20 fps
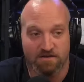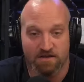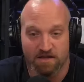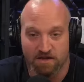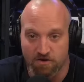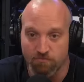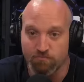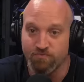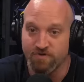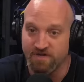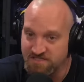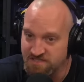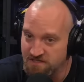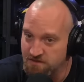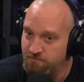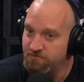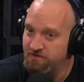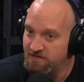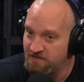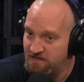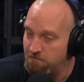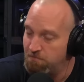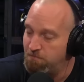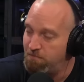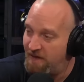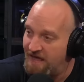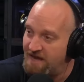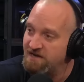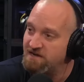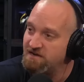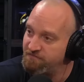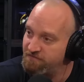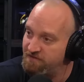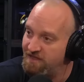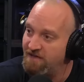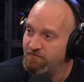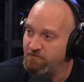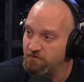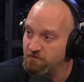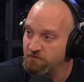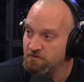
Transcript: like a reasonably competitive level.